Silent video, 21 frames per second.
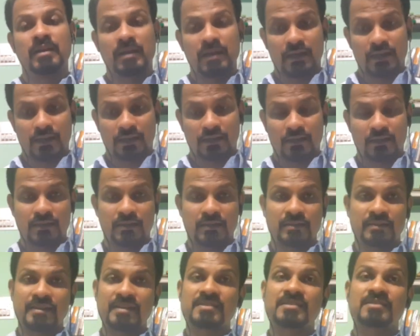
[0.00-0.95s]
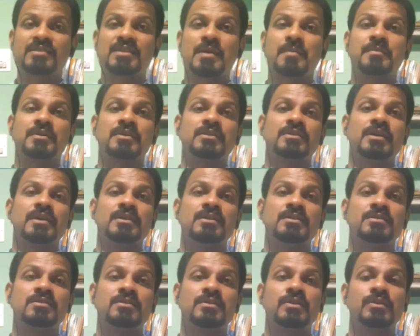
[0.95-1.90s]
And 6th chapter, that
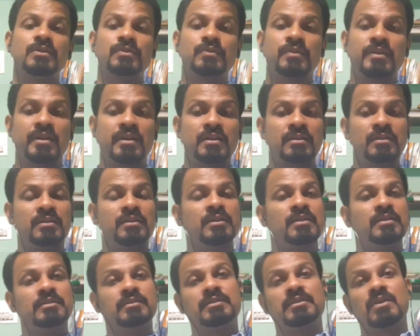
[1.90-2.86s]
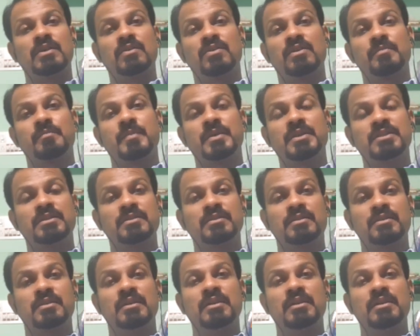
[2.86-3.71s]
is rural development.